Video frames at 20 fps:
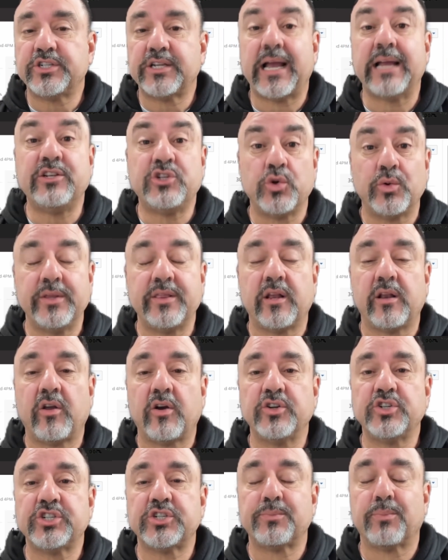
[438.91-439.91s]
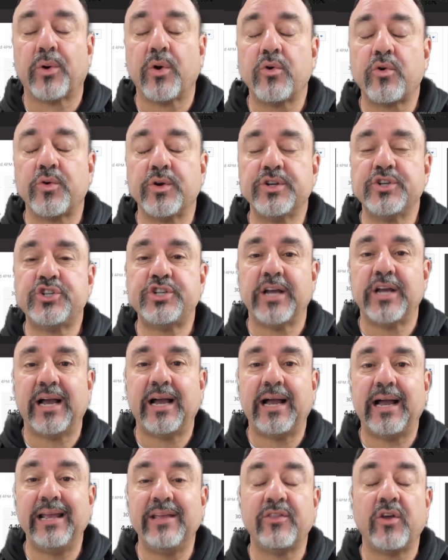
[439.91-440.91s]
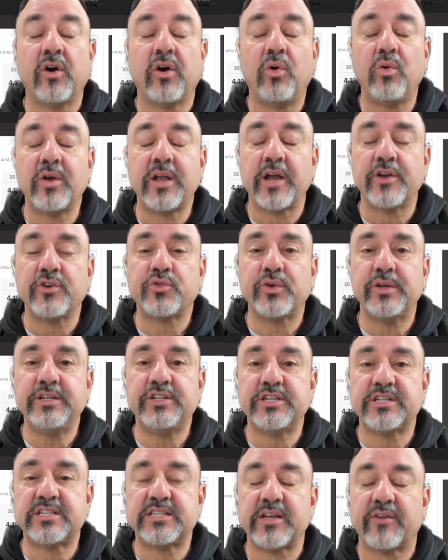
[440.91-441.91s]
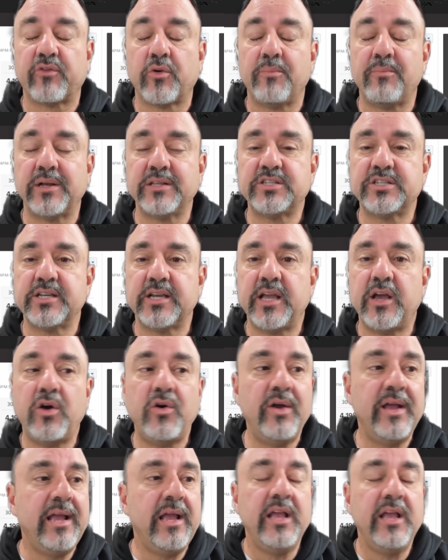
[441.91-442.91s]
I joined the largest brokerage uh, in the whole country just several months ago